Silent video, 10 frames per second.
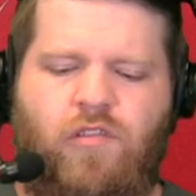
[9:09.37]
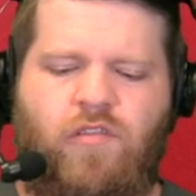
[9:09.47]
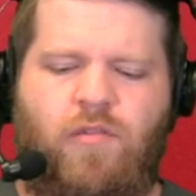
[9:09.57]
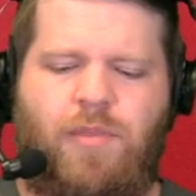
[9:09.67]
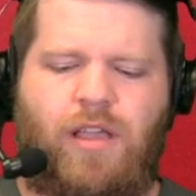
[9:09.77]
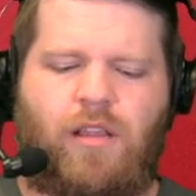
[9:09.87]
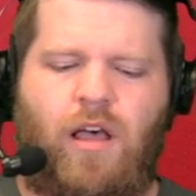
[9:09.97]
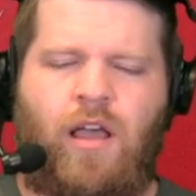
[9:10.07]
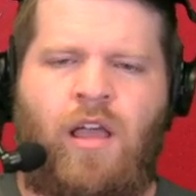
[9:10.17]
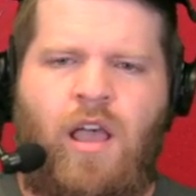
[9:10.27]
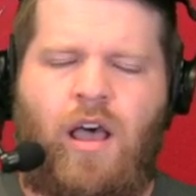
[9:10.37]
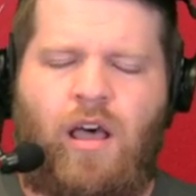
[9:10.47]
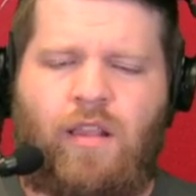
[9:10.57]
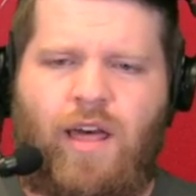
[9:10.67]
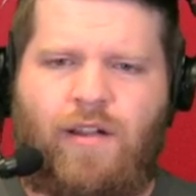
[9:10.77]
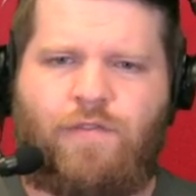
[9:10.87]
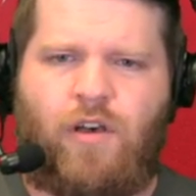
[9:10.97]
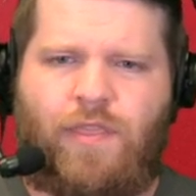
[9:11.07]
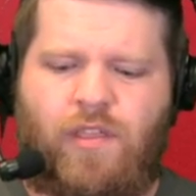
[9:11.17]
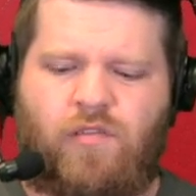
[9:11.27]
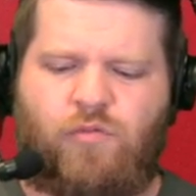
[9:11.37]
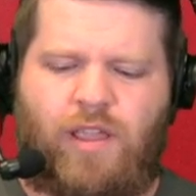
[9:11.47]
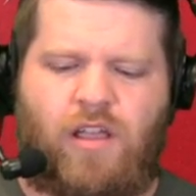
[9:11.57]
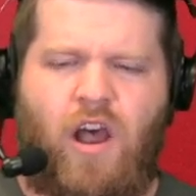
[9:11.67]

So it should be a lot of fun this week.